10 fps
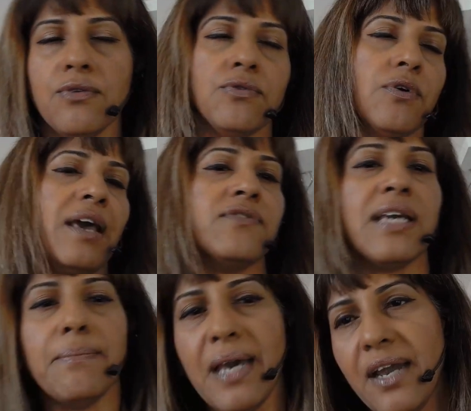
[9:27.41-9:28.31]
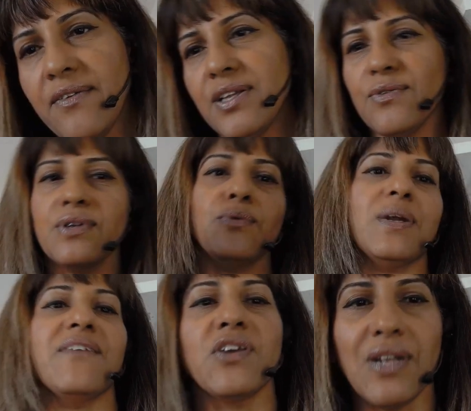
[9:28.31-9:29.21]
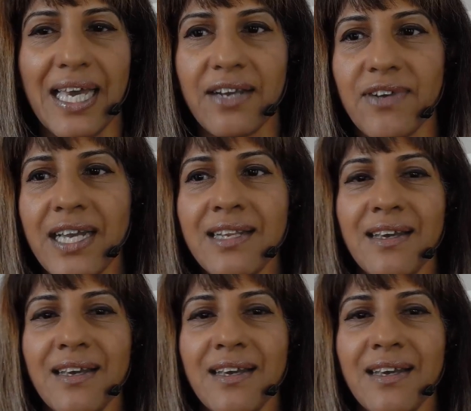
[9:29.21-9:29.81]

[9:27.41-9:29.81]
You don't have to get married. You can do whatever you like, right?